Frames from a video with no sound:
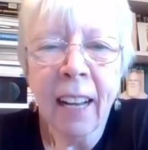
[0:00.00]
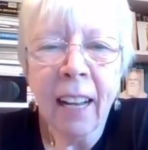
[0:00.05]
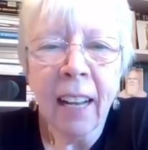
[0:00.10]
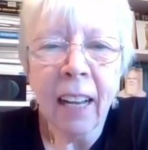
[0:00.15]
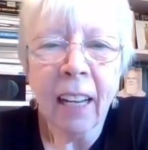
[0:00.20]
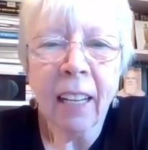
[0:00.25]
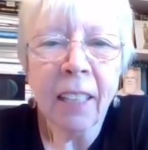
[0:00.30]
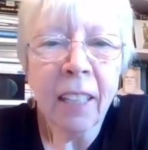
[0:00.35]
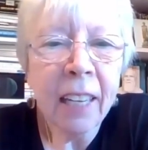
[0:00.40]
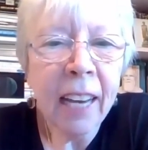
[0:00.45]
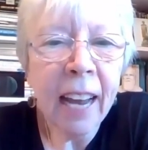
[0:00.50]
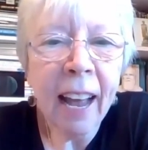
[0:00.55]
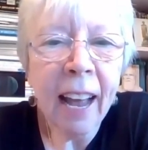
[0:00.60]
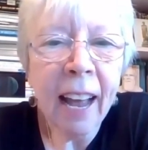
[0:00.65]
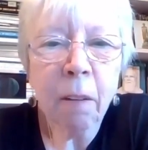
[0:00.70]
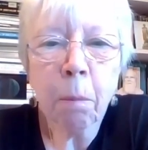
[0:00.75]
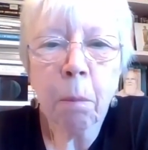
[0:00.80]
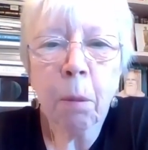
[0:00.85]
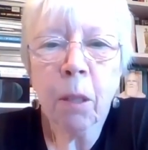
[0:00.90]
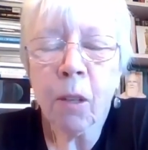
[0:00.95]
And
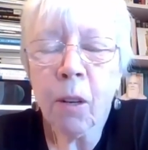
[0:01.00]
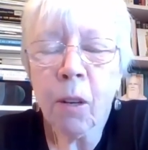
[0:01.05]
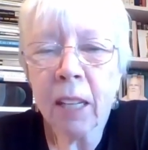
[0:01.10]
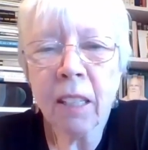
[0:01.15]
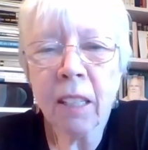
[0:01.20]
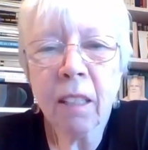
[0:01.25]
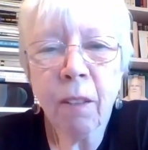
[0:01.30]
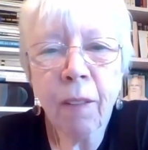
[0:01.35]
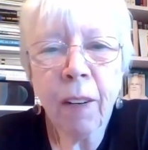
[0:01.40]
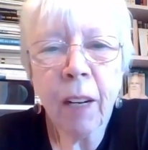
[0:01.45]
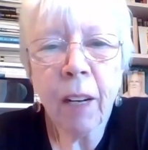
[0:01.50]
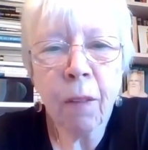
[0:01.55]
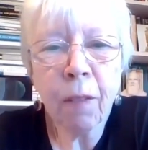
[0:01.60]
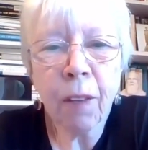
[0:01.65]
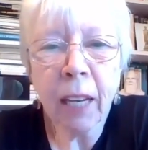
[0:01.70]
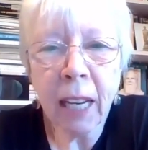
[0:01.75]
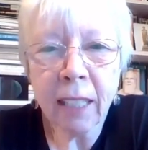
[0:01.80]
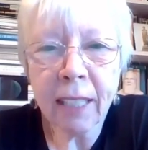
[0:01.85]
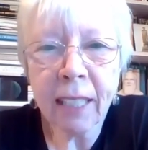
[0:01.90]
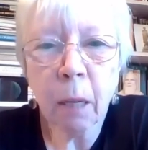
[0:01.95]
yet, progressively over
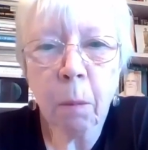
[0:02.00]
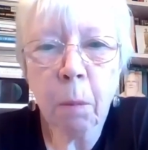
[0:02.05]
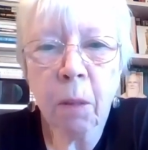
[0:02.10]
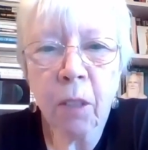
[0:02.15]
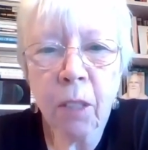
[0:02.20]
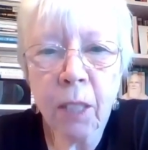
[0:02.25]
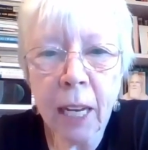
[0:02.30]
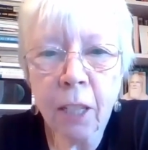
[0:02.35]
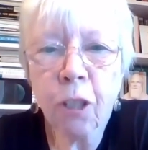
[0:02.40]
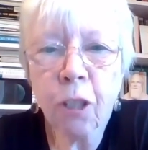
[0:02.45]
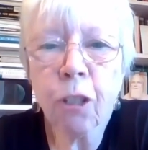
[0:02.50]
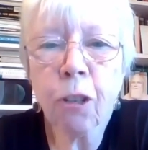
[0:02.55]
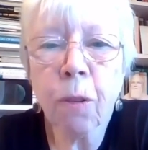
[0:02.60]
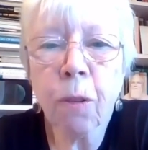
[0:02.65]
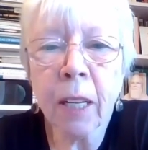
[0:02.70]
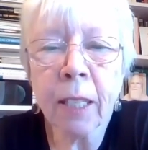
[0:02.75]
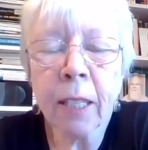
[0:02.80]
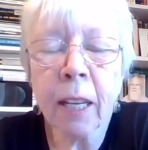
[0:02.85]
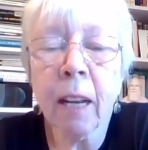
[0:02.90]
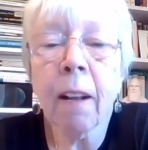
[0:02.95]
the last couple of
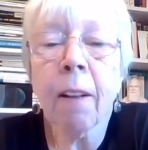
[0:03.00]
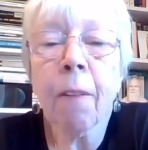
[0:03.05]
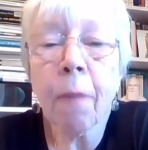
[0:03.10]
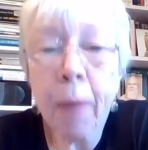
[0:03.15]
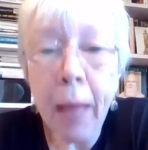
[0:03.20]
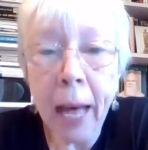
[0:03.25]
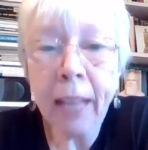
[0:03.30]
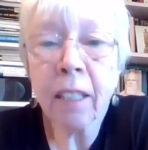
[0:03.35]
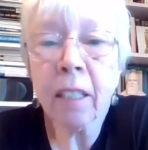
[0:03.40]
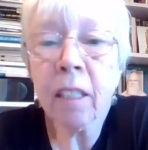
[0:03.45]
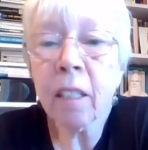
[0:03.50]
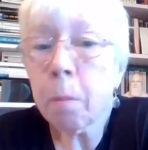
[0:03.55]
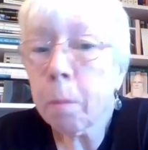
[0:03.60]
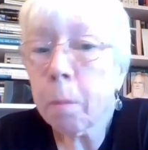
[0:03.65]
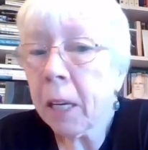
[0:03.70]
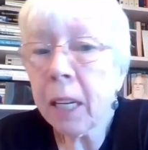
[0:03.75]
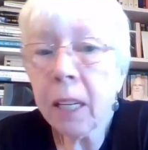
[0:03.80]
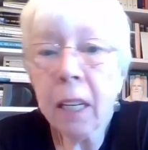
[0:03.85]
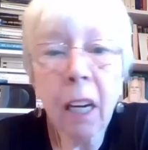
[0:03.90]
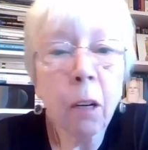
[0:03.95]
centuries, that has
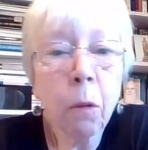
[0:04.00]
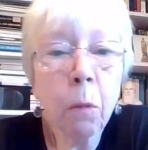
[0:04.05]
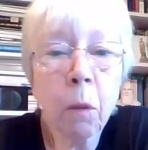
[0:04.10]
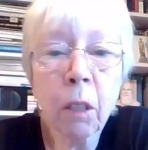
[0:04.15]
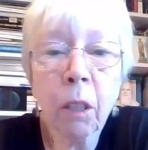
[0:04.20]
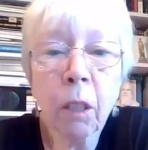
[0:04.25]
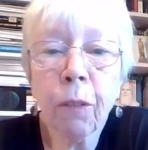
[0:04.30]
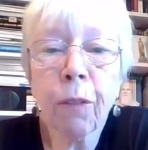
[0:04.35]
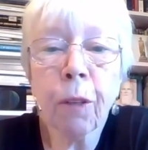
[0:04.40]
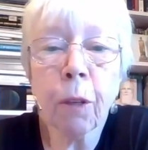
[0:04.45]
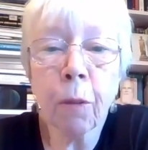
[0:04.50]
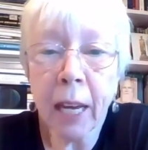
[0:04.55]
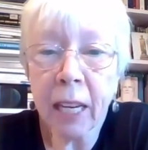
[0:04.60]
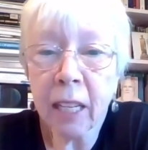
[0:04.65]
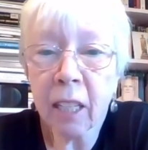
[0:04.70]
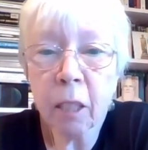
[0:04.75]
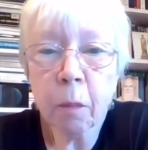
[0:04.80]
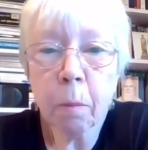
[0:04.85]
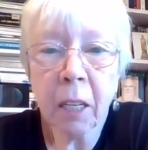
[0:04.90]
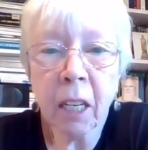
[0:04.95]
been our worldview,
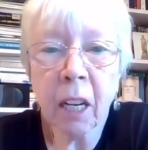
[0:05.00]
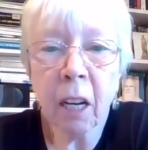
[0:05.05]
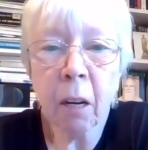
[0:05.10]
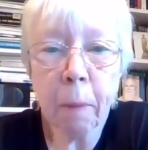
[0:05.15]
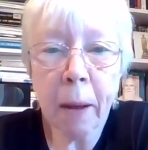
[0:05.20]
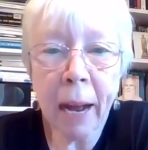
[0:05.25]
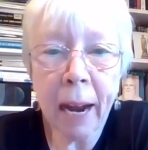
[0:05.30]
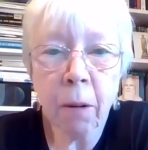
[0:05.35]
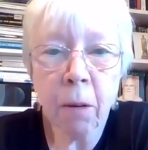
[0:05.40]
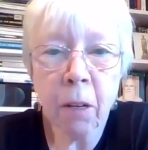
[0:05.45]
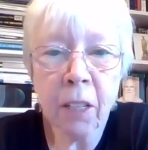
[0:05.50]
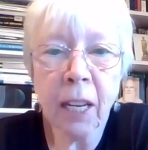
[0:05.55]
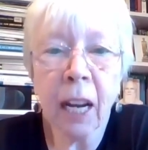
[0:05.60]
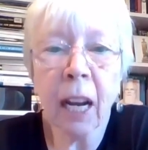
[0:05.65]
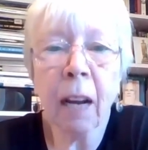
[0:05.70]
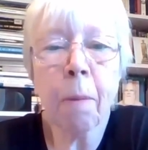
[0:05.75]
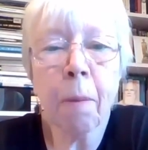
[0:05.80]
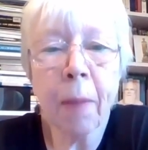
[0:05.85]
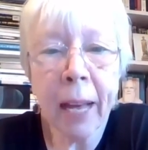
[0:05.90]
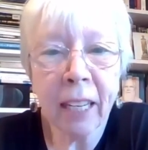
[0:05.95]
that has been our
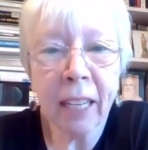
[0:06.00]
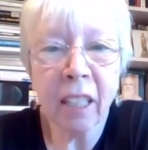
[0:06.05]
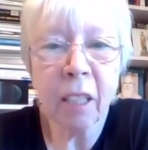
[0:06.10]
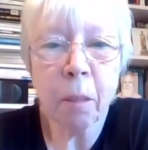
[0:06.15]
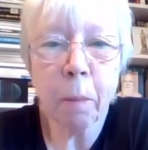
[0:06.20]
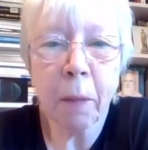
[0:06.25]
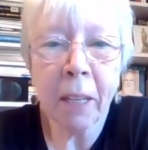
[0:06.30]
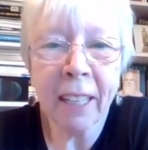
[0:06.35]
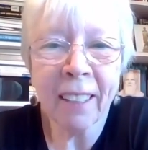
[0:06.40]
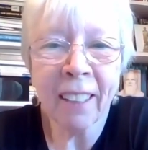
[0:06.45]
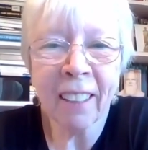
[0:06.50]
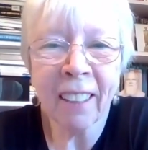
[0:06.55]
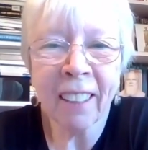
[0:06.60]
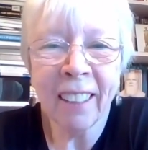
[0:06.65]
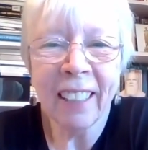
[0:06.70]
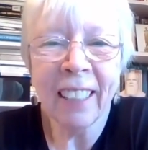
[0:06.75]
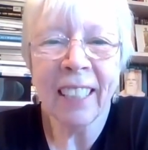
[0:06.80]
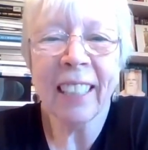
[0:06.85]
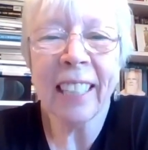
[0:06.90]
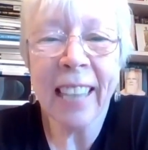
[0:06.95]
paradigm, that has been our
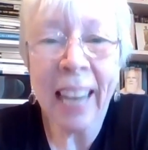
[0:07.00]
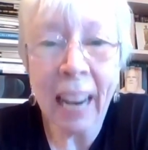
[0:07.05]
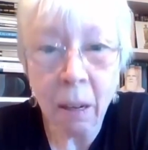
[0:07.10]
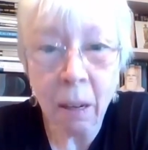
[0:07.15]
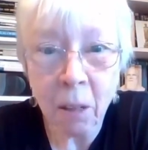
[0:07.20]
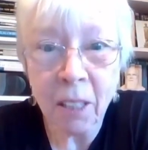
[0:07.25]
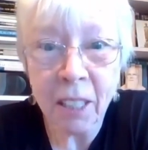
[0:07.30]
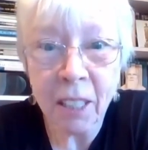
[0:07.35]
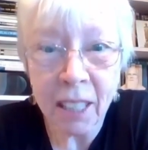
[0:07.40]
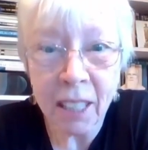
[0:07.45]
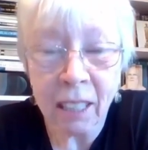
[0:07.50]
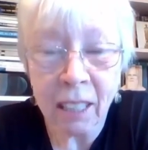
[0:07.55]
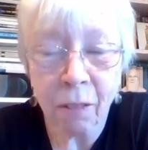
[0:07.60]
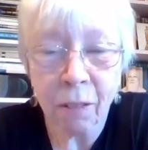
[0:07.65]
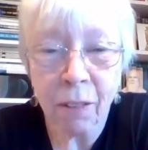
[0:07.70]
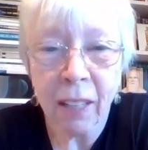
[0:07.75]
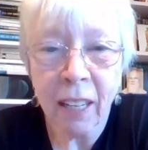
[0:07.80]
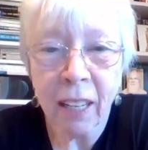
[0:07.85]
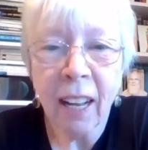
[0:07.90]
narrative.